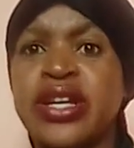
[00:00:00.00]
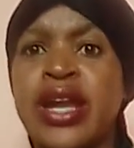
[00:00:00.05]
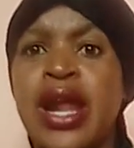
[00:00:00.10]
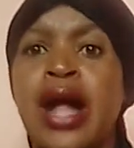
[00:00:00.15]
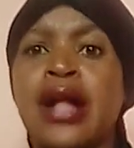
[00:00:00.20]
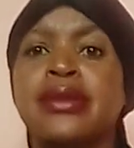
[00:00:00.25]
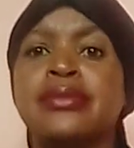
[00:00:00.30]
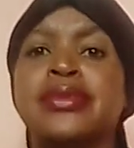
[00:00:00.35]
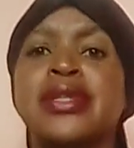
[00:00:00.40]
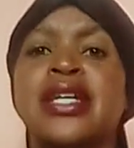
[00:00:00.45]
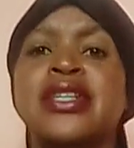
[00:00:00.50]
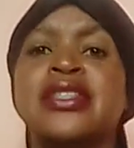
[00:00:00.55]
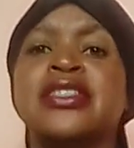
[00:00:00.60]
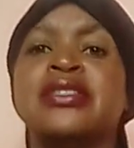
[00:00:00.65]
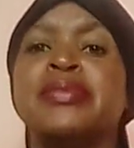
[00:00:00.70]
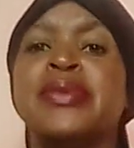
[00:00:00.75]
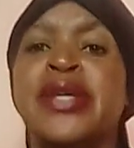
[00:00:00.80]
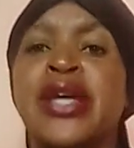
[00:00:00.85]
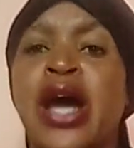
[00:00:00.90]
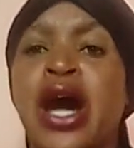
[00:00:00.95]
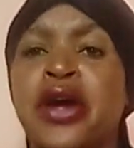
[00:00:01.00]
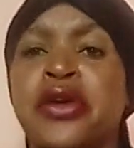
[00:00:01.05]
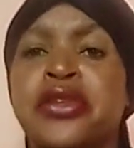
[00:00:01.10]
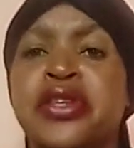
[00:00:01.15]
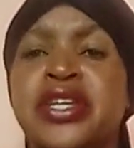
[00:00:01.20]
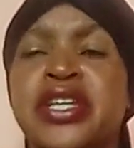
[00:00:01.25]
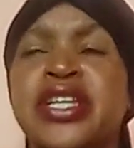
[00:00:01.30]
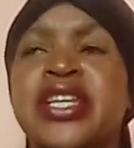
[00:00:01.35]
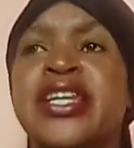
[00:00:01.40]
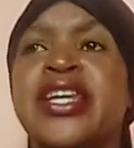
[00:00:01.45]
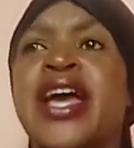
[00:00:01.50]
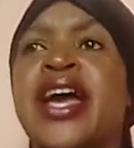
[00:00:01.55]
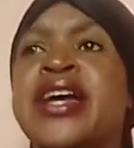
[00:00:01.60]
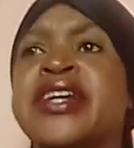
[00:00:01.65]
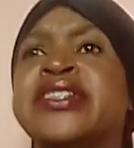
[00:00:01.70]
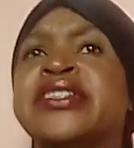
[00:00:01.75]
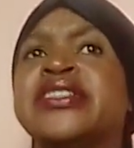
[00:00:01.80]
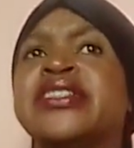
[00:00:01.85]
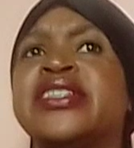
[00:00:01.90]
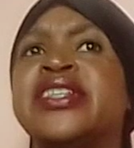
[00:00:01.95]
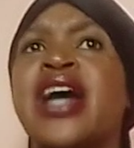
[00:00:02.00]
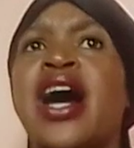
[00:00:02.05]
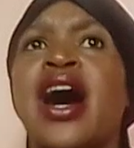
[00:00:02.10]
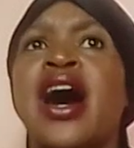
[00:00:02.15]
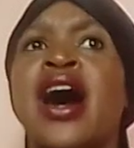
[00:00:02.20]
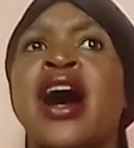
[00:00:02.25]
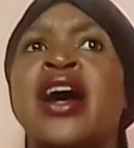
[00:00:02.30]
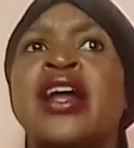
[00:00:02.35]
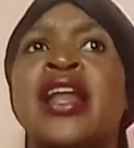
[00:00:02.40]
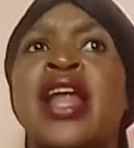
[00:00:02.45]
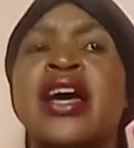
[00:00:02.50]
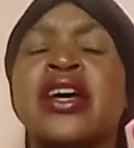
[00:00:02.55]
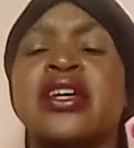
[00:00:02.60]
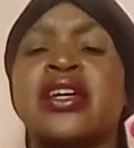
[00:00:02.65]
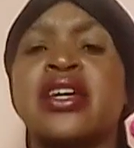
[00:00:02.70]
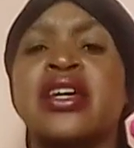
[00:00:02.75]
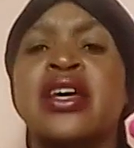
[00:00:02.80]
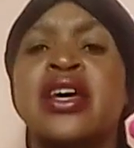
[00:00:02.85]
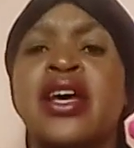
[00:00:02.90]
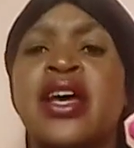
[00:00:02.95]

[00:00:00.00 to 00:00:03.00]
It helps us be healthy, and yeah, like